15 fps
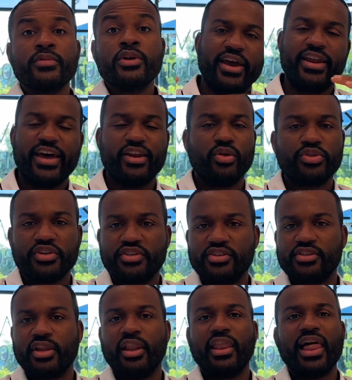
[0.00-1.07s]
And I know this
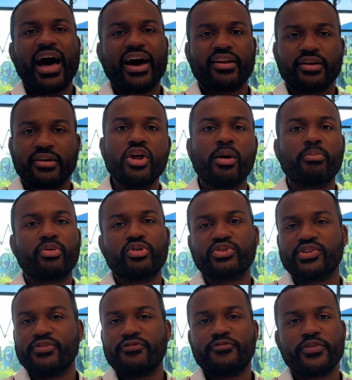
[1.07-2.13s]
is a lot of
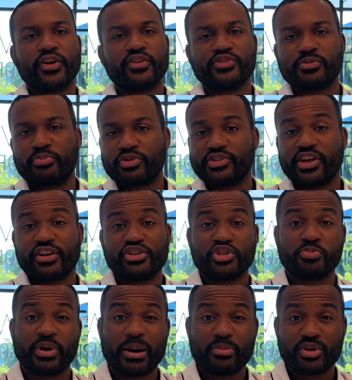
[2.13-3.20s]
numbers and figures and percentages,
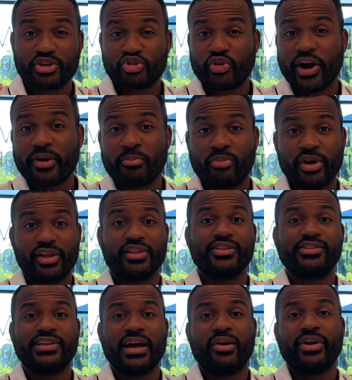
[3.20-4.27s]
but I'm going to try to break
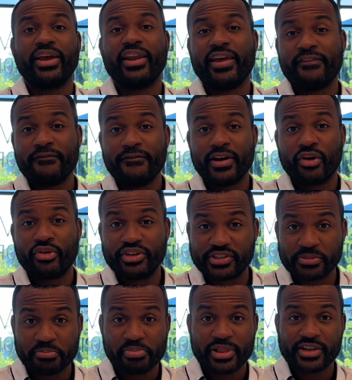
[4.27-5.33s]
this down in a very
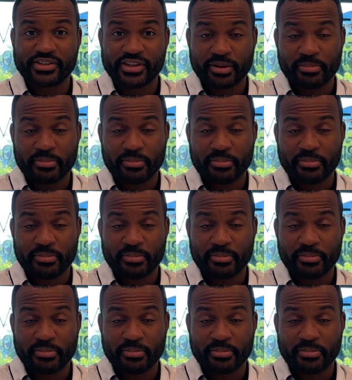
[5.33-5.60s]
simplistic